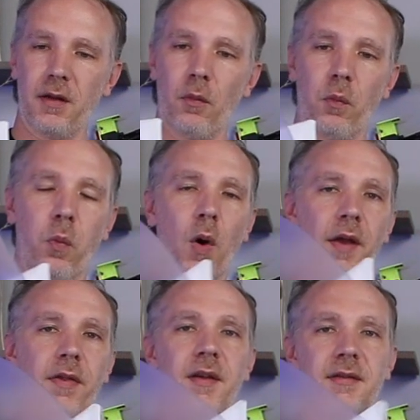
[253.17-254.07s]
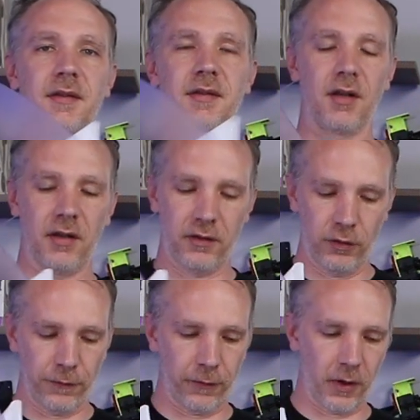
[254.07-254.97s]
what this is going to
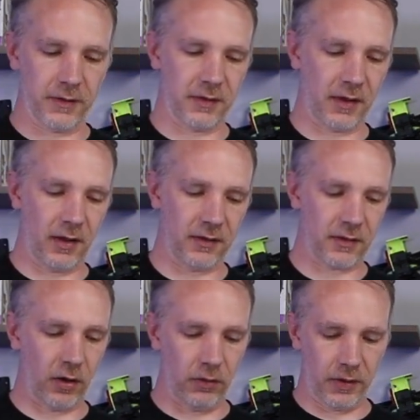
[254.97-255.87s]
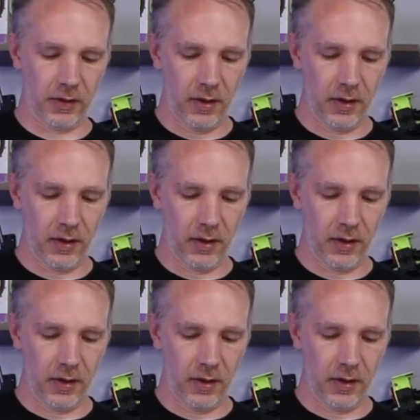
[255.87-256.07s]
do for us and get us going